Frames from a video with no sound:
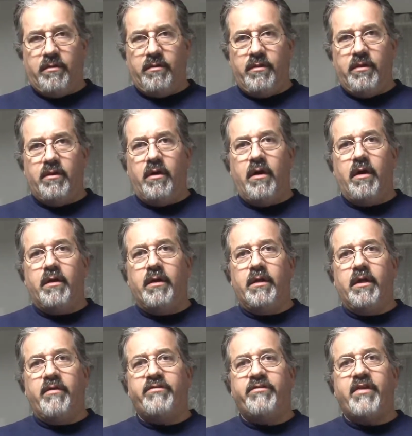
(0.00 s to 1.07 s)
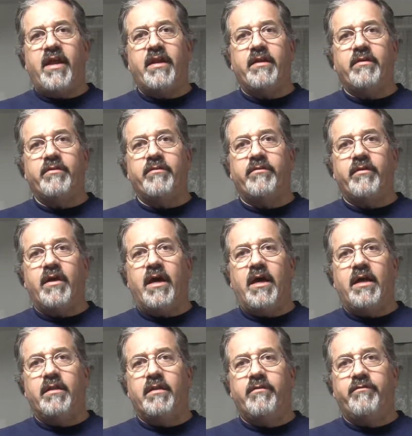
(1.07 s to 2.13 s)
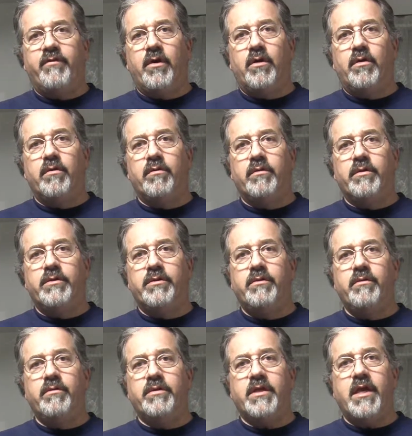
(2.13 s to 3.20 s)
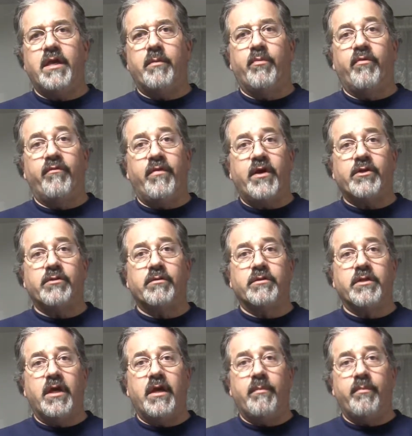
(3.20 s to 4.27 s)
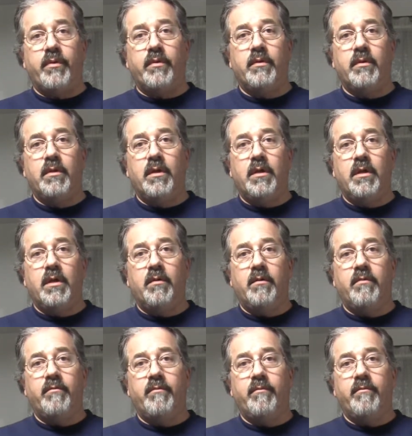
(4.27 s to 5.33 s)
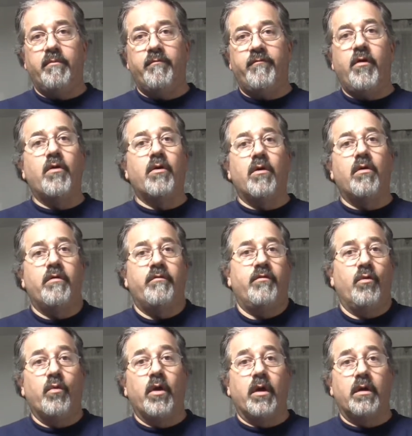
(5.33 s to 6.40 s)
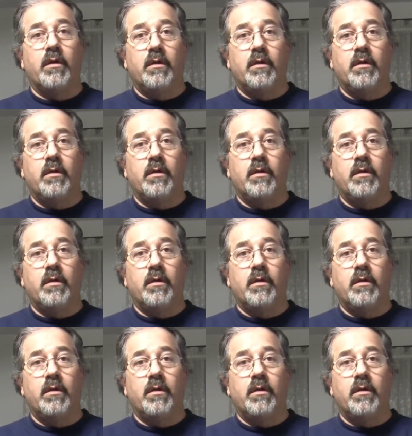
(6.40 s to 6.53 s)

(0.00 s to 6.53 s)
There aren't enough settings on the phone to take a professional type photo of your work.